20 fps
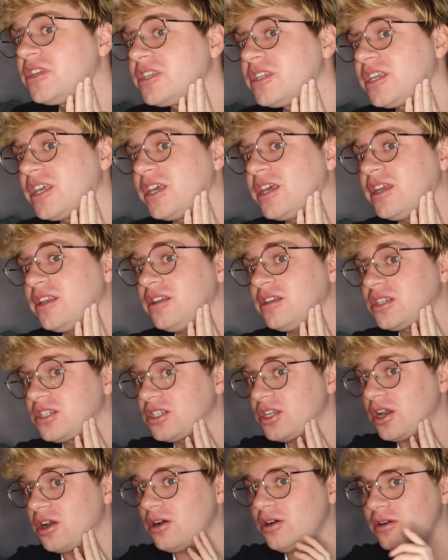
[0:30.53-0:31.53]
skin,
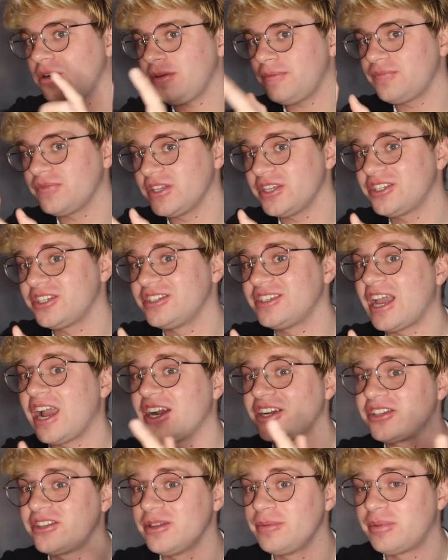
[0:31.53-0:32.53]
so this is
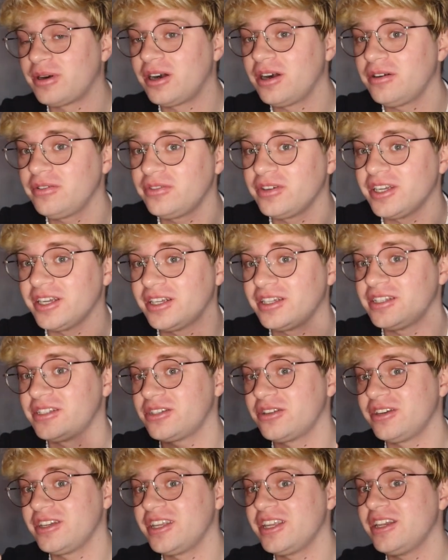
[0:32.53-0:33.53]
actually perfect. It's
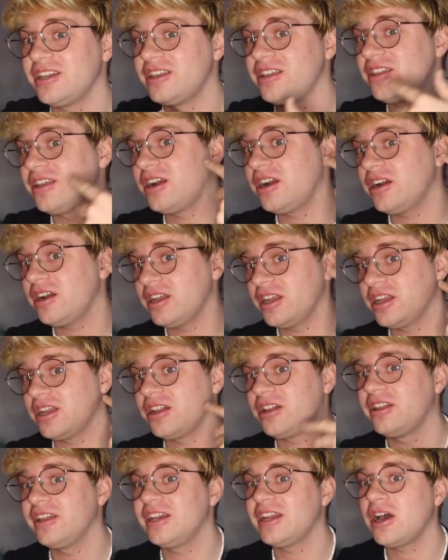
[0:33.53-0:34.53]
gonna get in there and
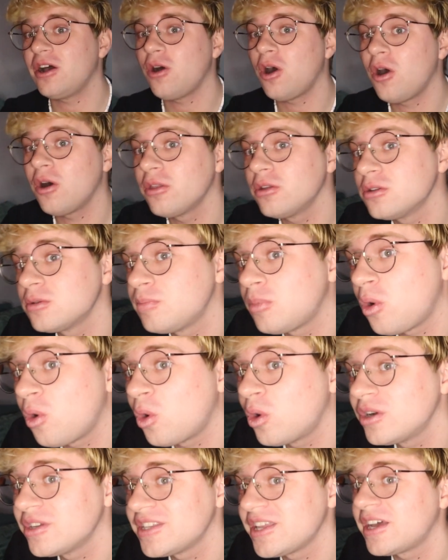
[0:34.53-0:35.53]
clean out all those
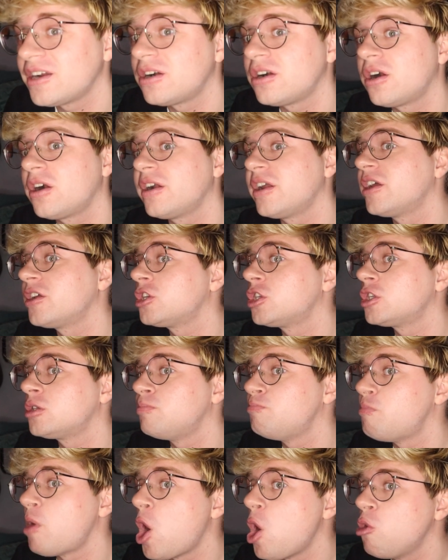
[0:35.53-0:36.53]
pores that are
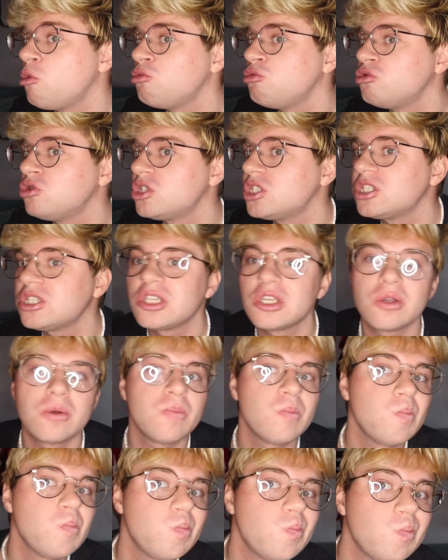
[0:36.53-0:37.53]
exposed.
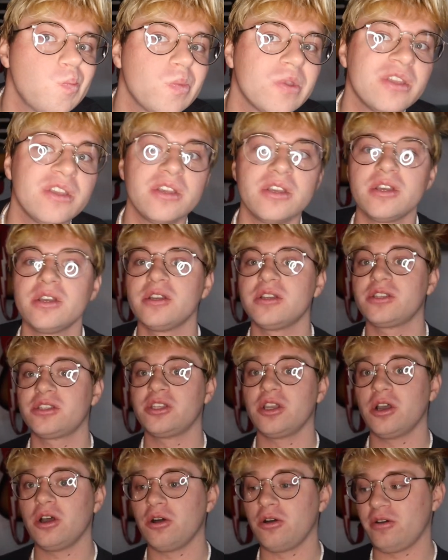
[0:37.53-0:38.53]

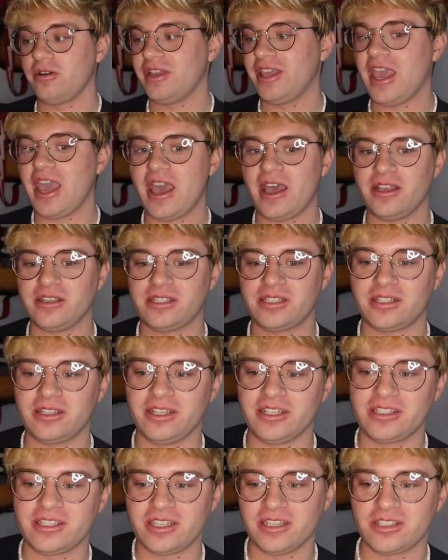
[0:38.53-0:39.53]
So yes,
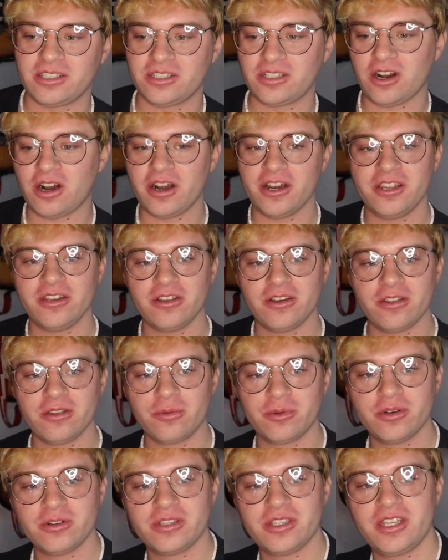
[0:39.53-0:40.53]
let's get started. You know the
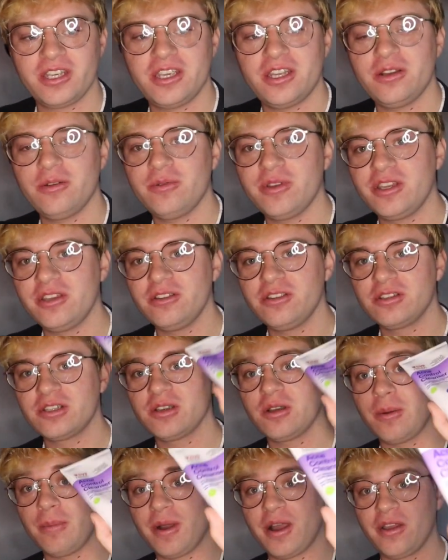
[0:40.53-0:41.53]
routine. We
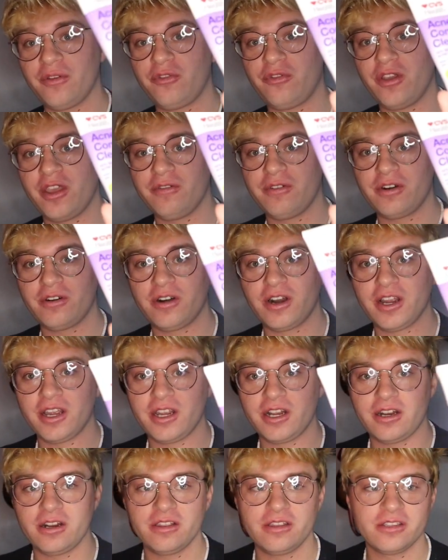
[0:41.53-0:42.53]
use my favorite right
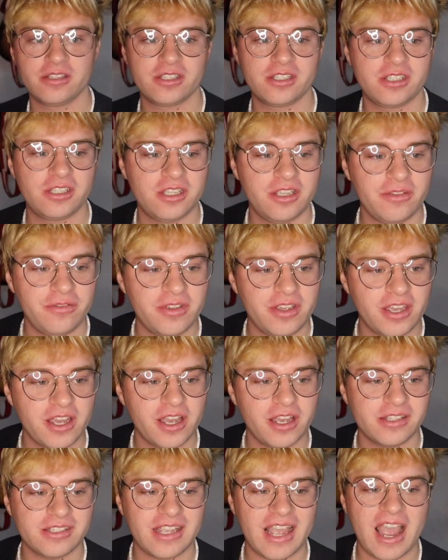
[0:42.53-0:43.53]
here, the
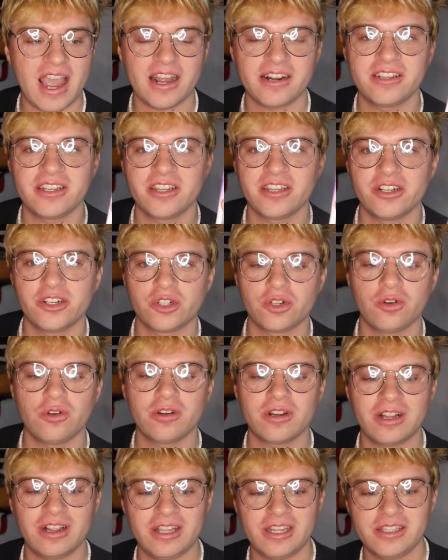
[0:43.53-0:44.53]
CVS Acne Control
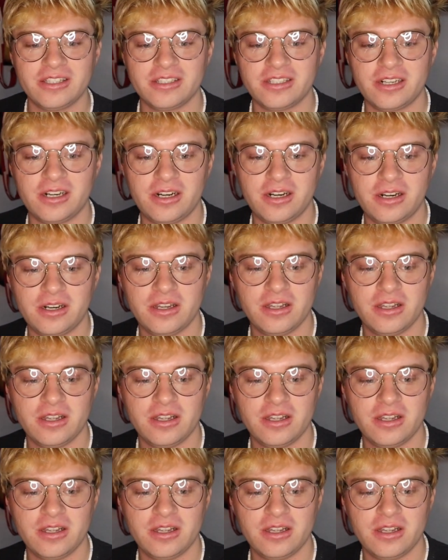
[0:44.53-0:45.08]
Cleanser.